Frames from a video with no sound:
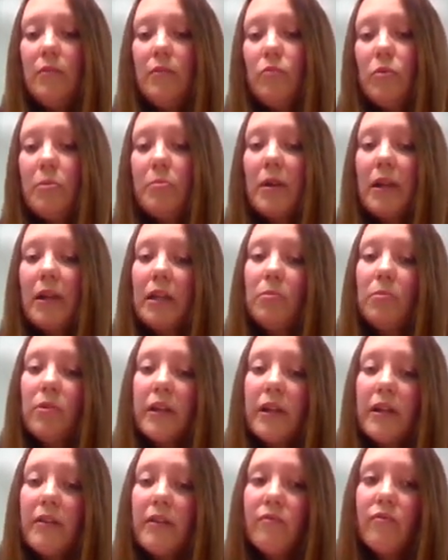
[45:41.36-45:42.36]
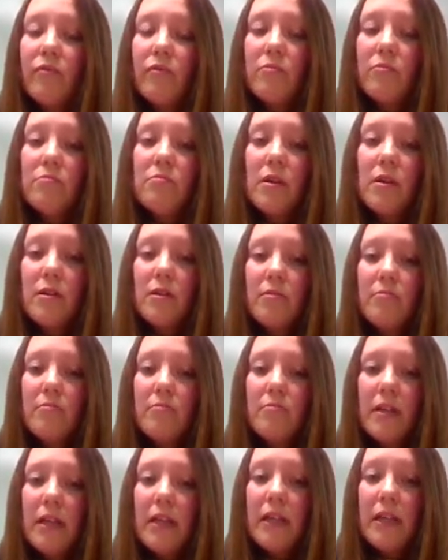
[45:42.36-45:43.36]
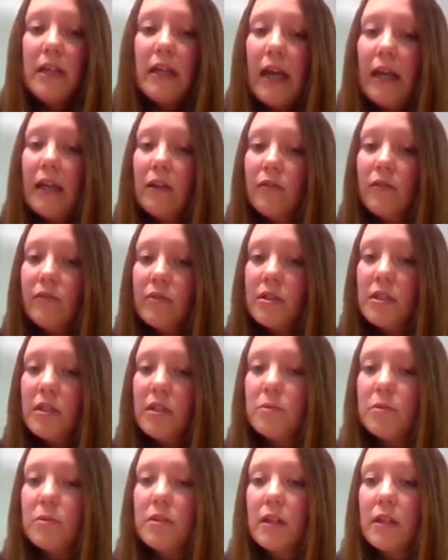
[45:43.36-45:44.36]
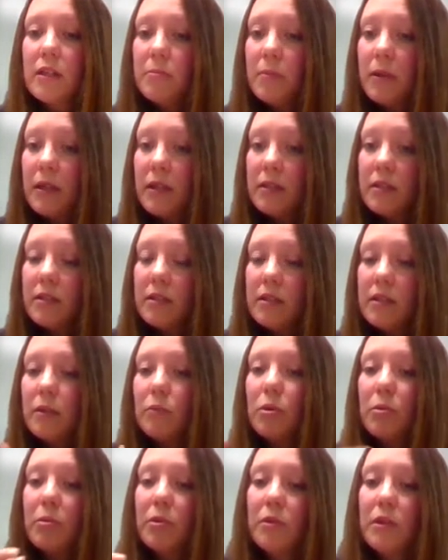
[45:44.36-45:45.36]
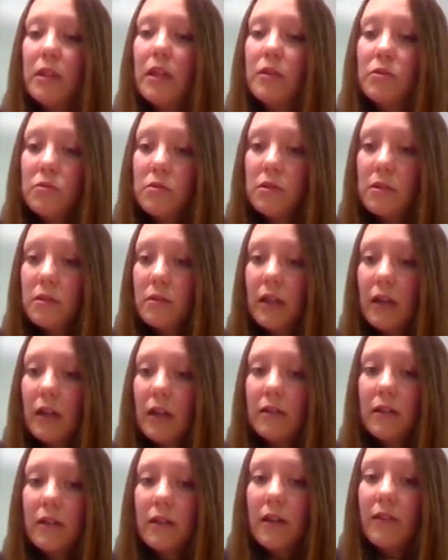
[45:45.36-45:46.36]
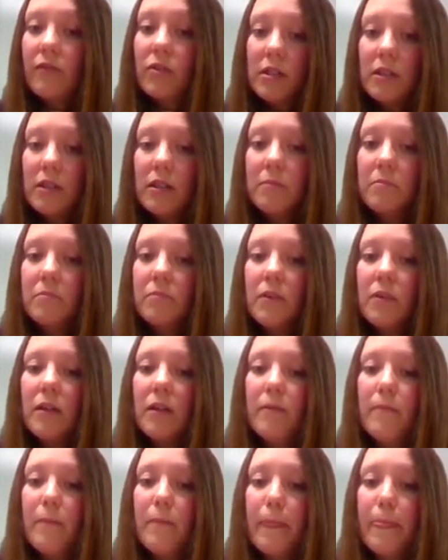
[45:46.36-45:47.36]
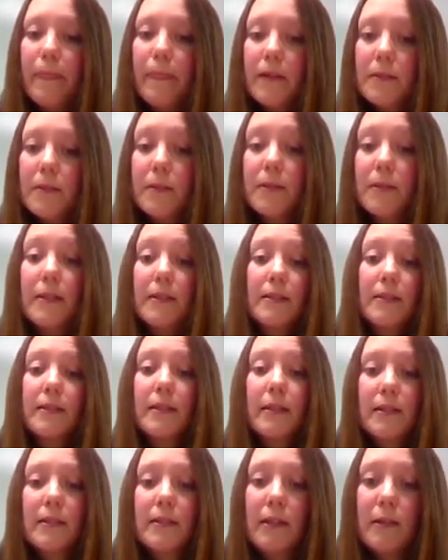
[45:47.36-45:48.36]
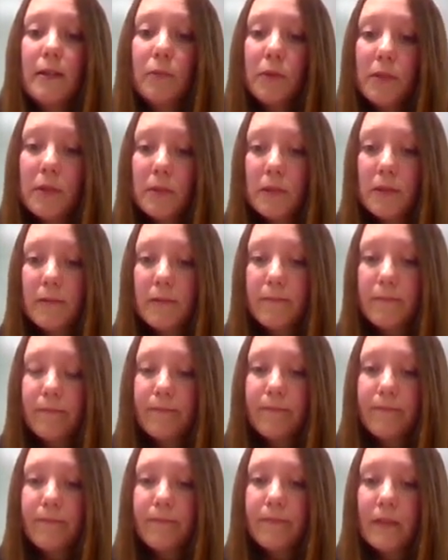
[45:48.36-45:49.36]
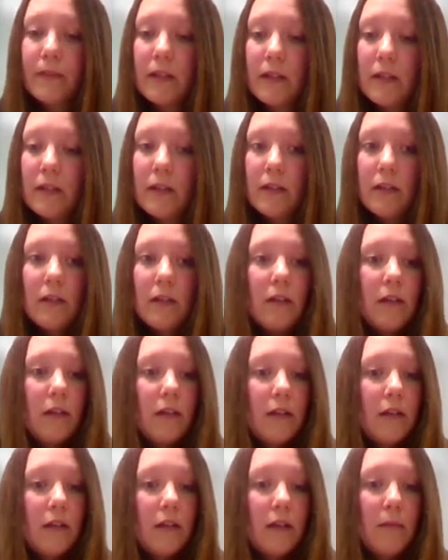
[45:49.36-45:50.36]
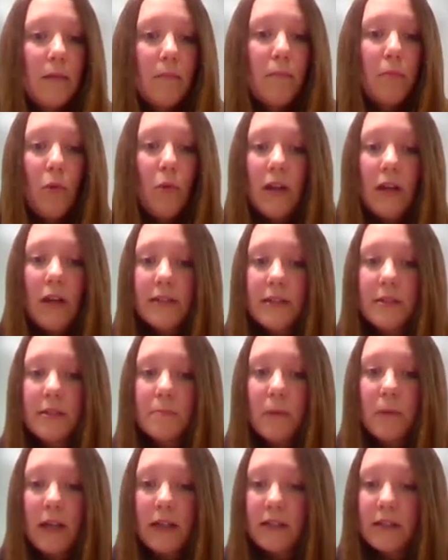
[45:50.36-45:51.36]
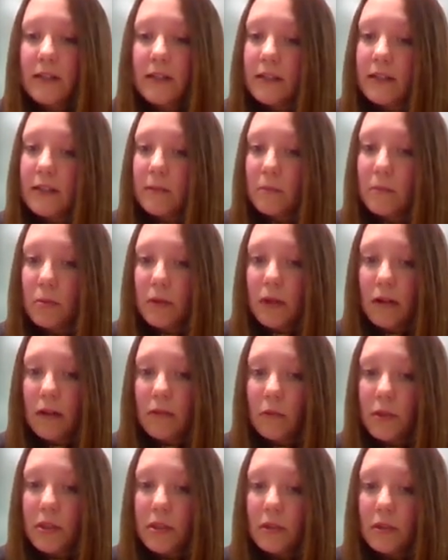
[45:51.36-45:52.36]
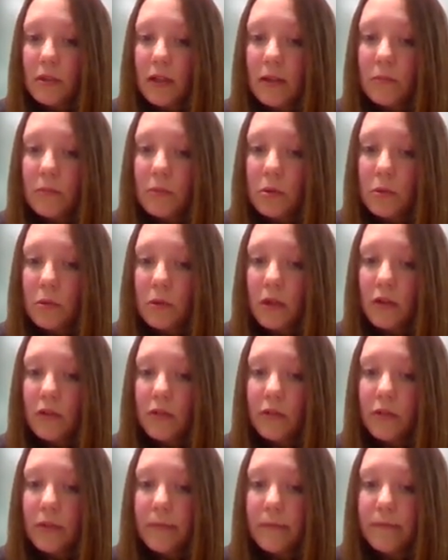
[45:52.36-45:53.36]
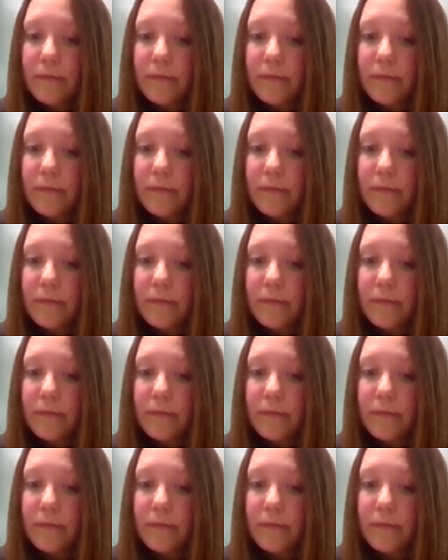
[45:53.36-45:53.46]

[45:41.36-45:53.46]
We mainly bring in from ENA and other sequence databases, and then we build the entries on that every time. So that's how we do that. And Paul has his blast example now, which I'll let him talk over.